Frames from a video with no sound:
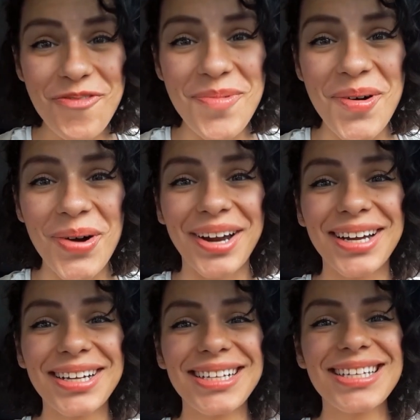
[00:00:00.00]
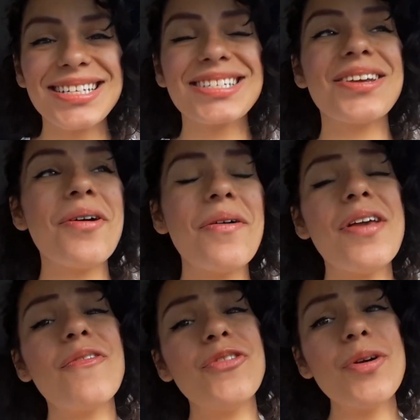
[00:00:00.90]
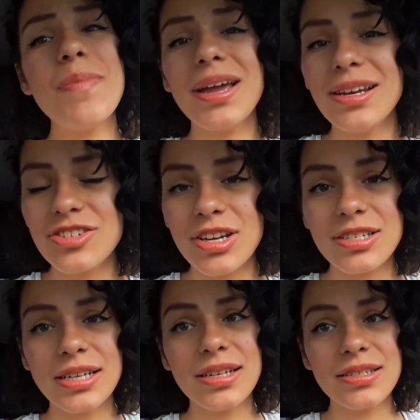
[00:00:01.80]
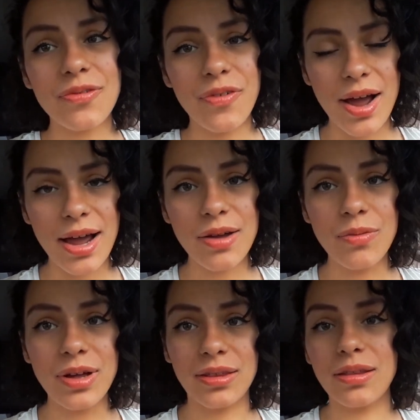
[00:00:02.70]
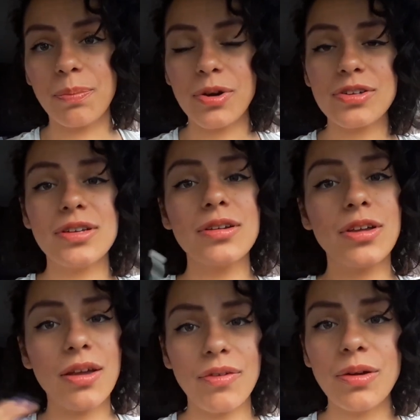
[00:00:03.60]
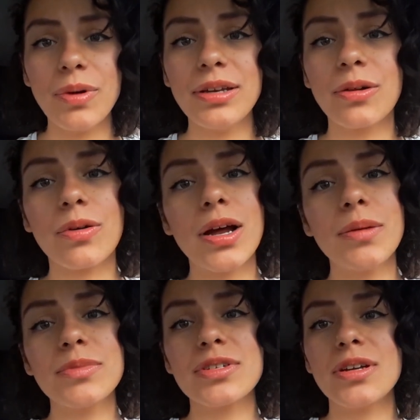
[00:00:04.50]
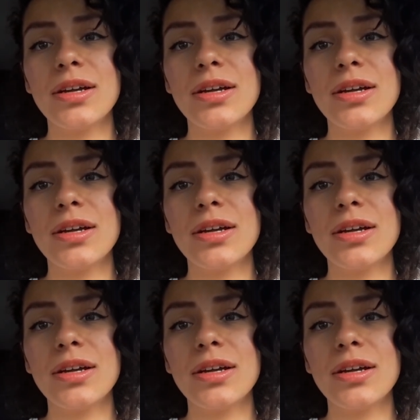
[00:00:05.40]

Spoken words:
So if you by any chance identify with the person giving away the crumbs, you know, change your